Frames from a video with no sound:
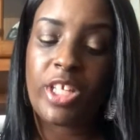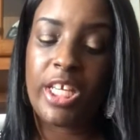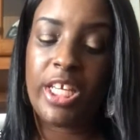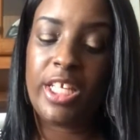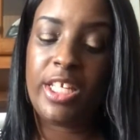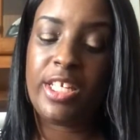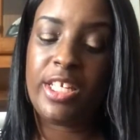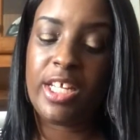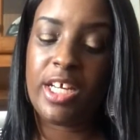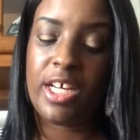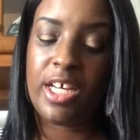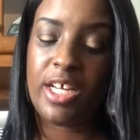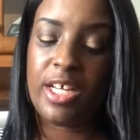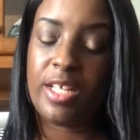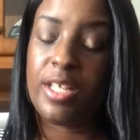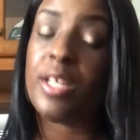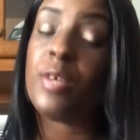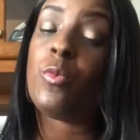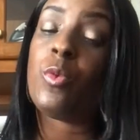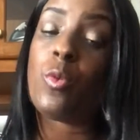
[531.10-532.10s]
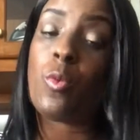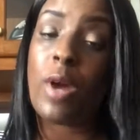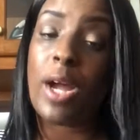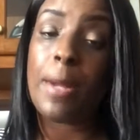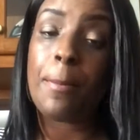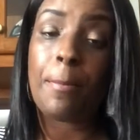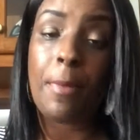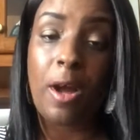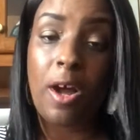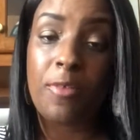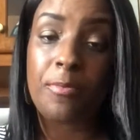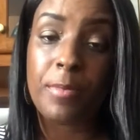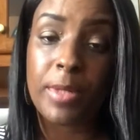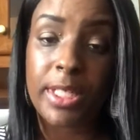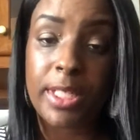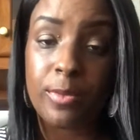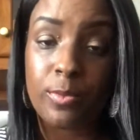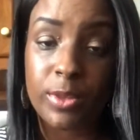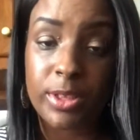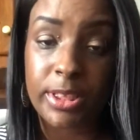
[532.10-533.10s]
And it will wipe off,
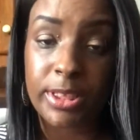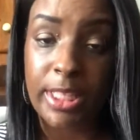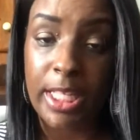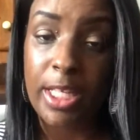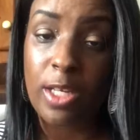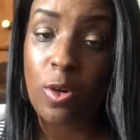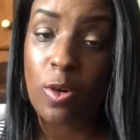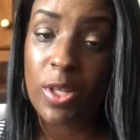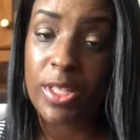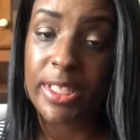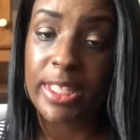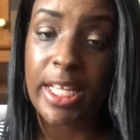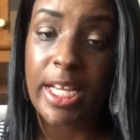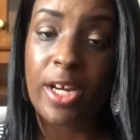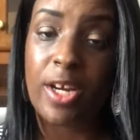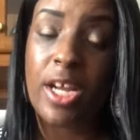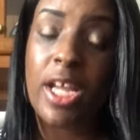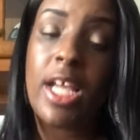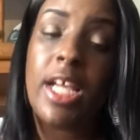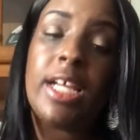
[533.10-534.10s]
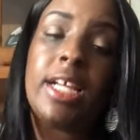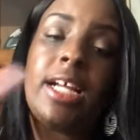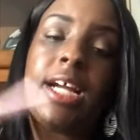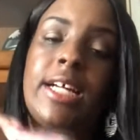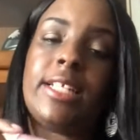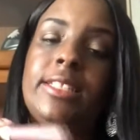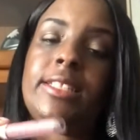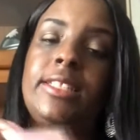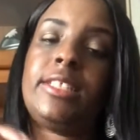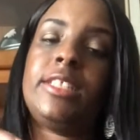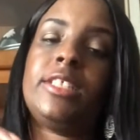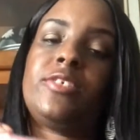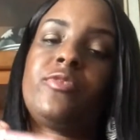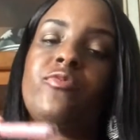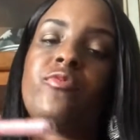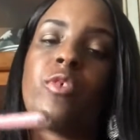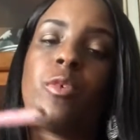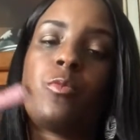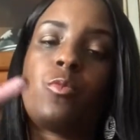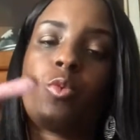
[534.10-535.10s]
but it will stay on there. Got this
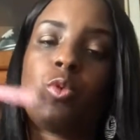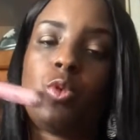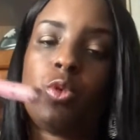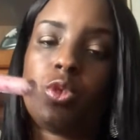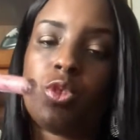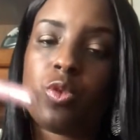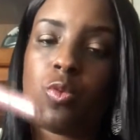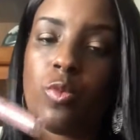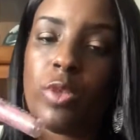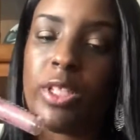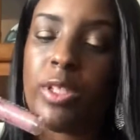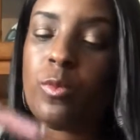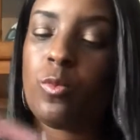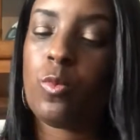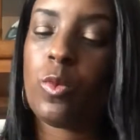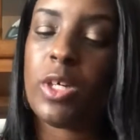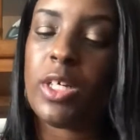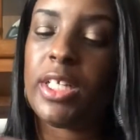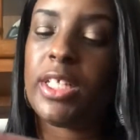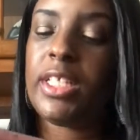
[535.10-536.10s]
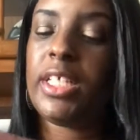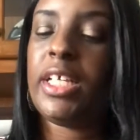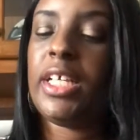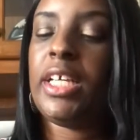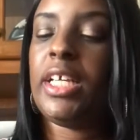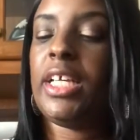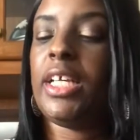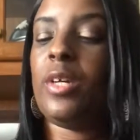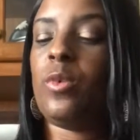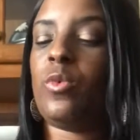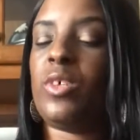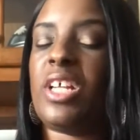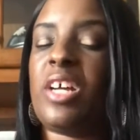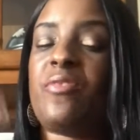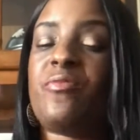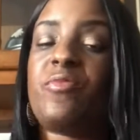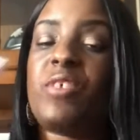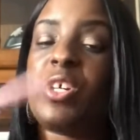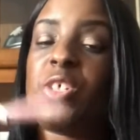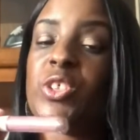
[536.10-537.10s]
from Rule 21. When
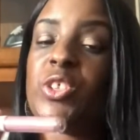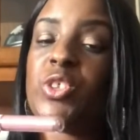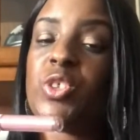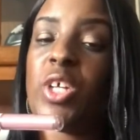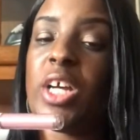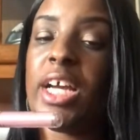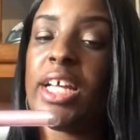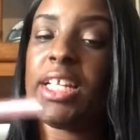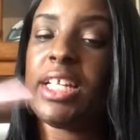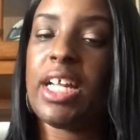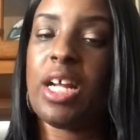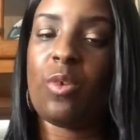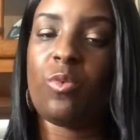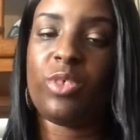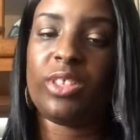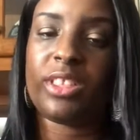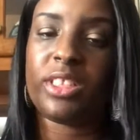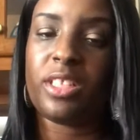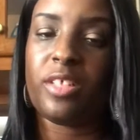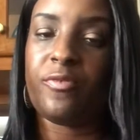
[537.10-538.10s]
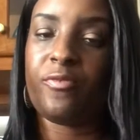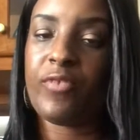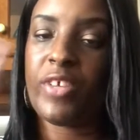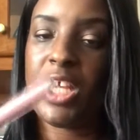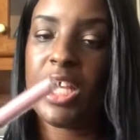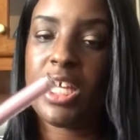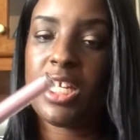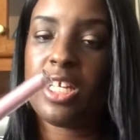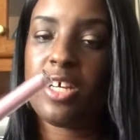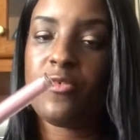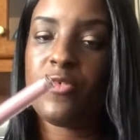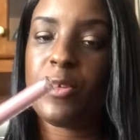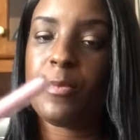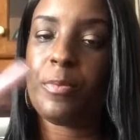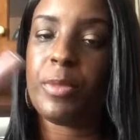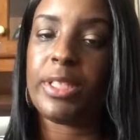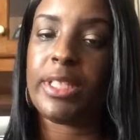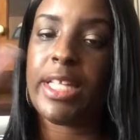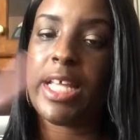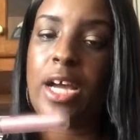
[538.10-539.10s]
I first tried it, I wasn't a fan of
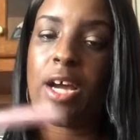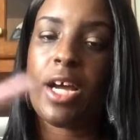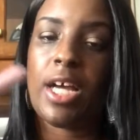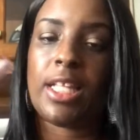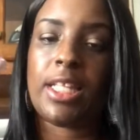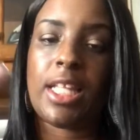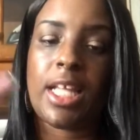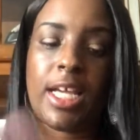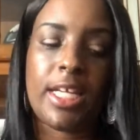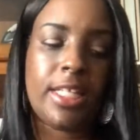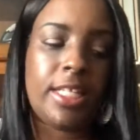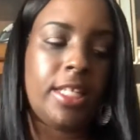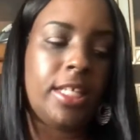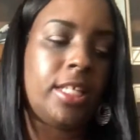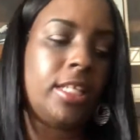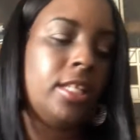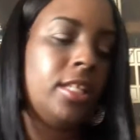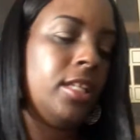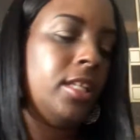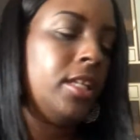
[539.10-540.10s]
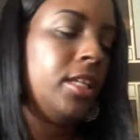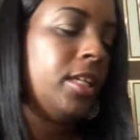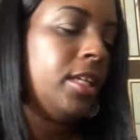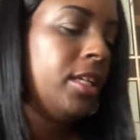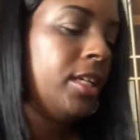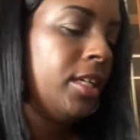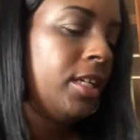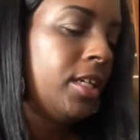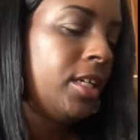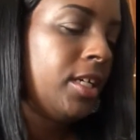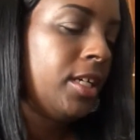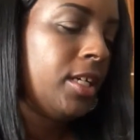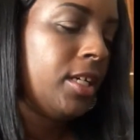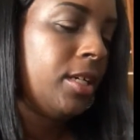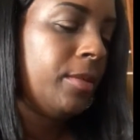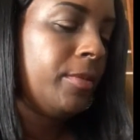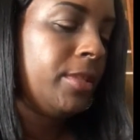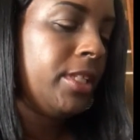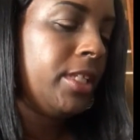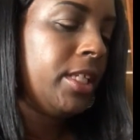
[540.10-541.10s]
it, but now I like it.
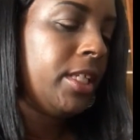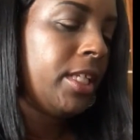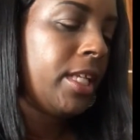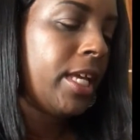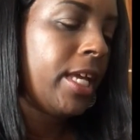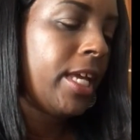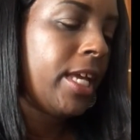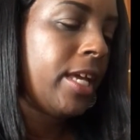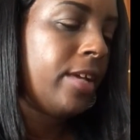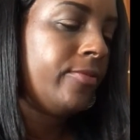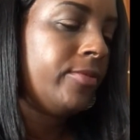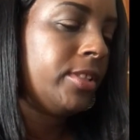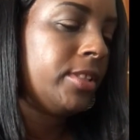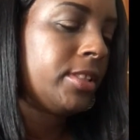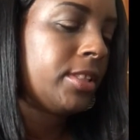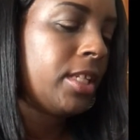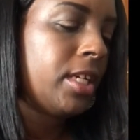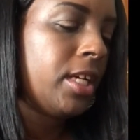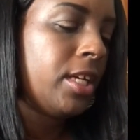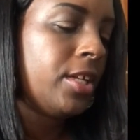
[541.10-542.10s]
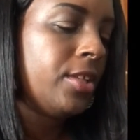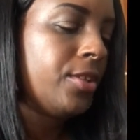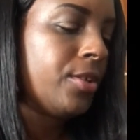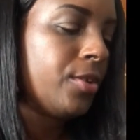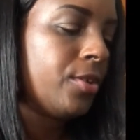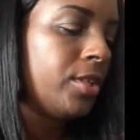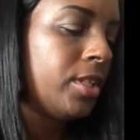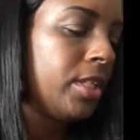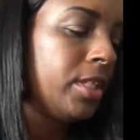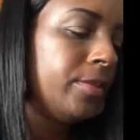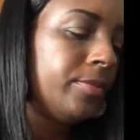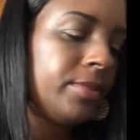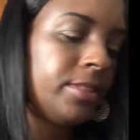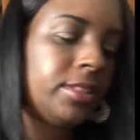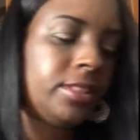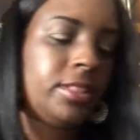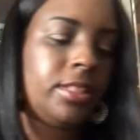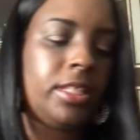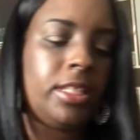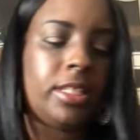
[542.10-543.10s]
And then I have this other
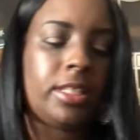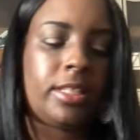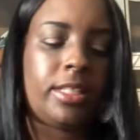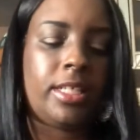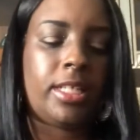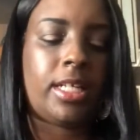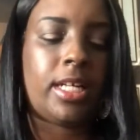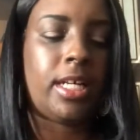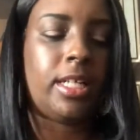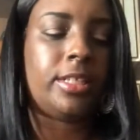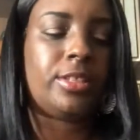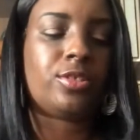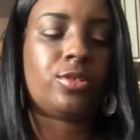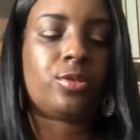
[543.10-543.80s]
lipstick that I